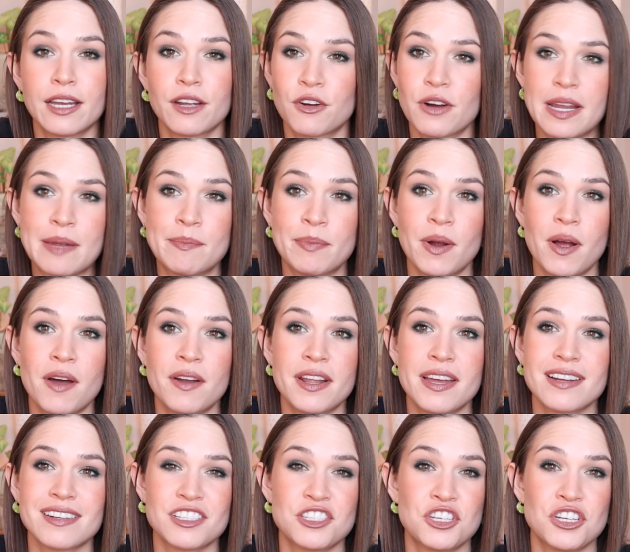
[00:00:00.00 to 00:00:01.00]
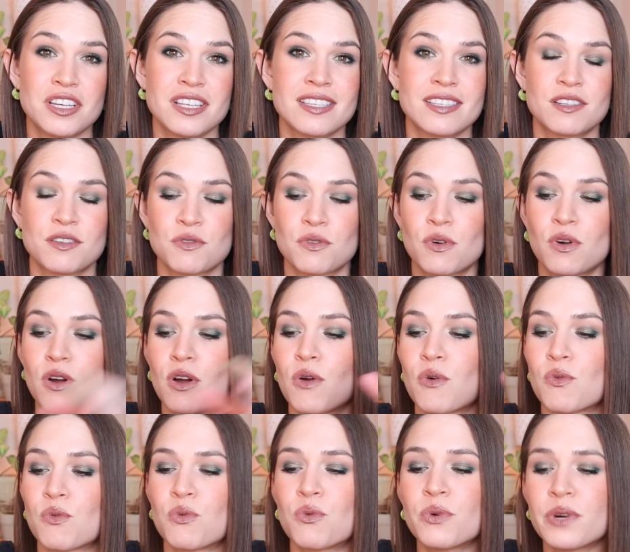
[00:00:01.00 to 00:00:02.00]
great product, just
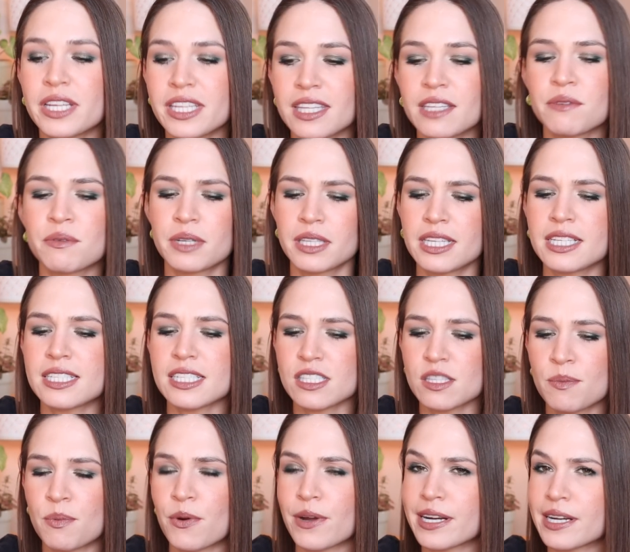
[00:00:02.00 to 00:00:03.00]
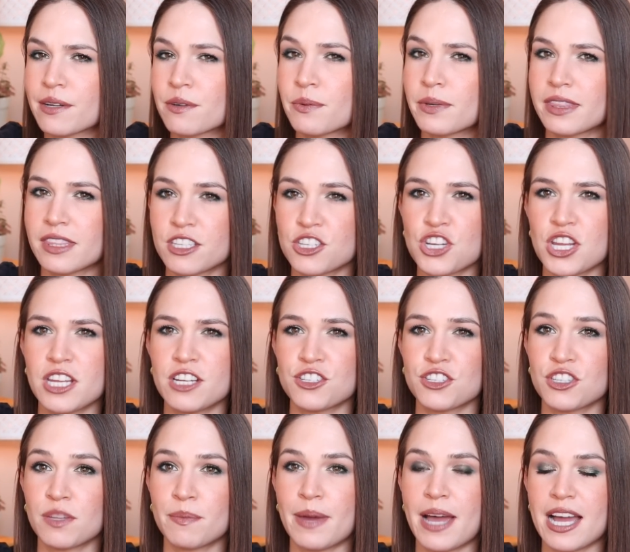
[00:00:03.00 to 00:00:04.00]
really, really disappointed with the change
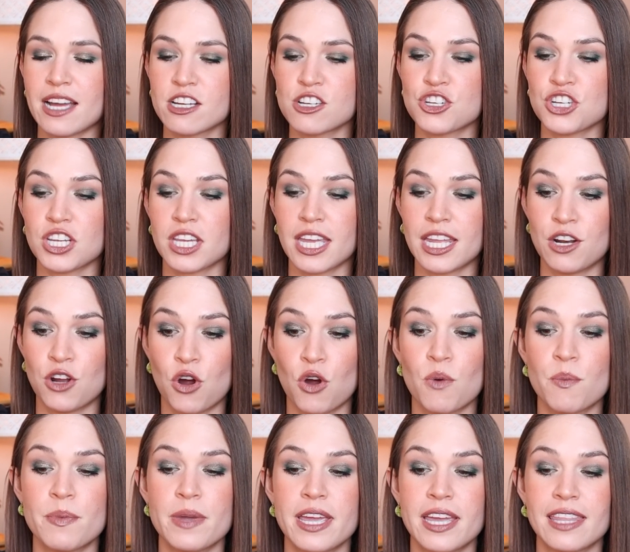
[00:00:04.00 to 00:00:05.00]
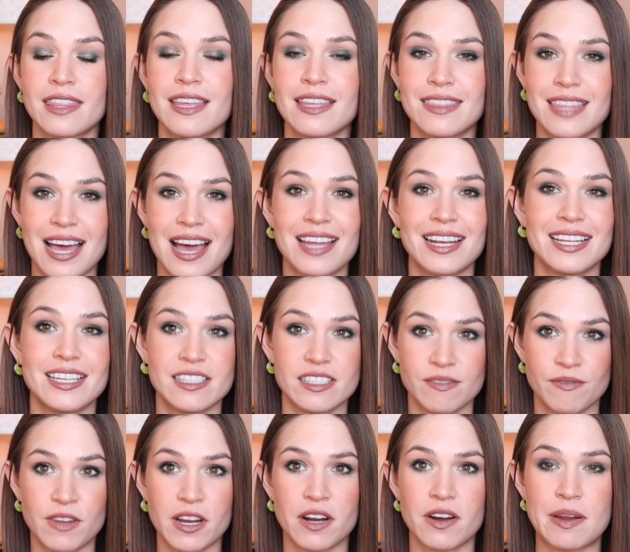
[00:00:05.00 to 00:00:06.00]
in the packaging and hoping that that is
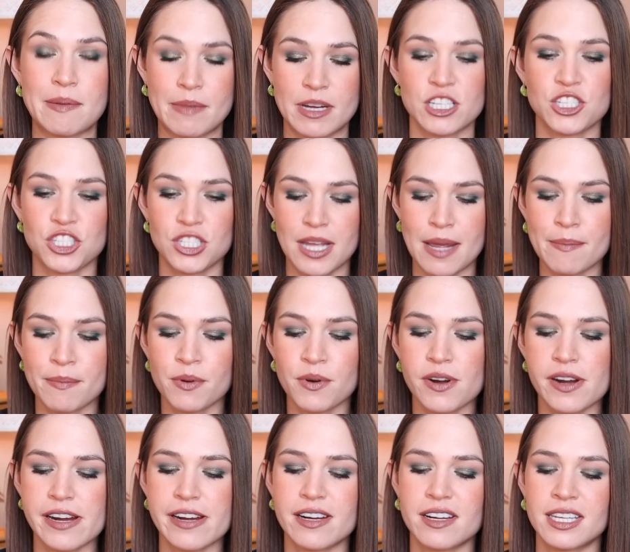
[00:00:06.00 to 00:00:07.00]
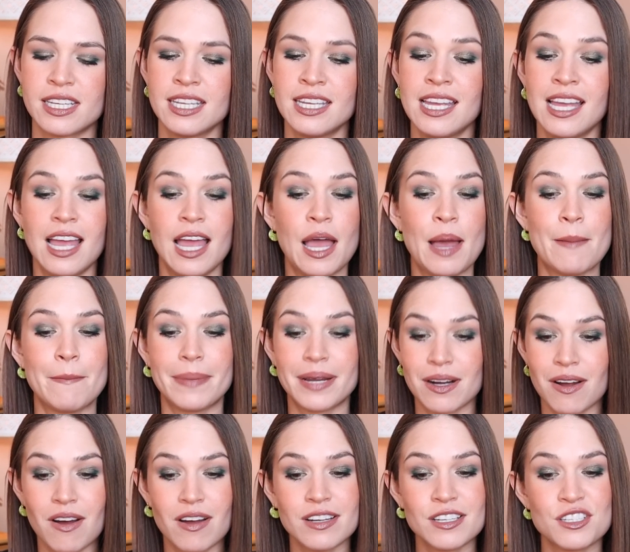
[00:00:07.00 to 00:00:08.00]
very much temporary. But
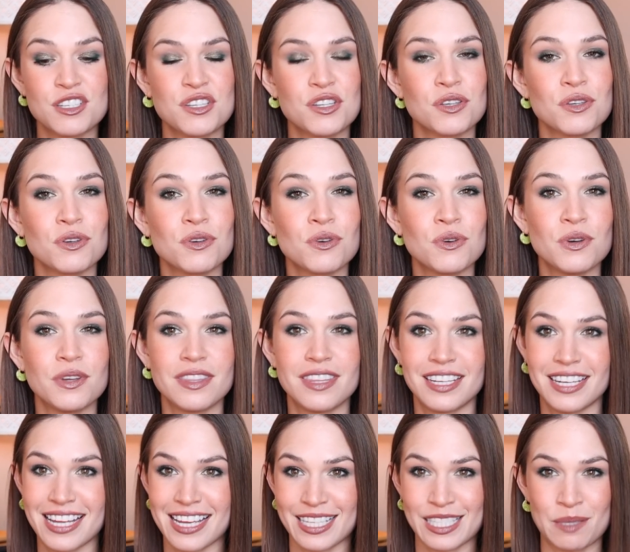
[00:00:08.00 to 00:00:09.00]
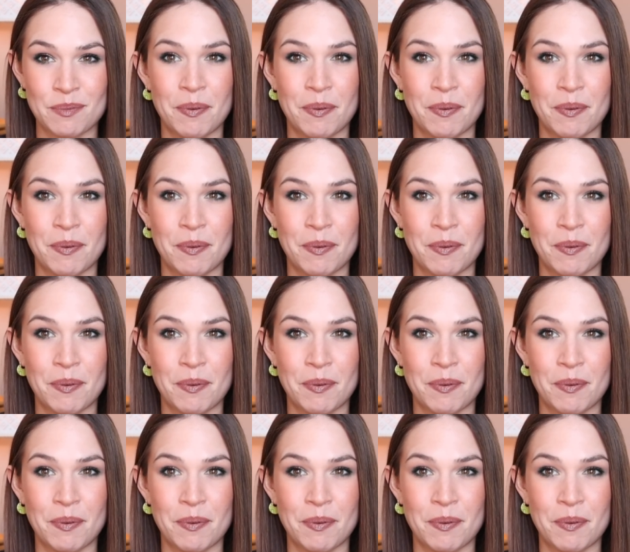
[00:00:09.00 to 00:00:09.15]
on to the next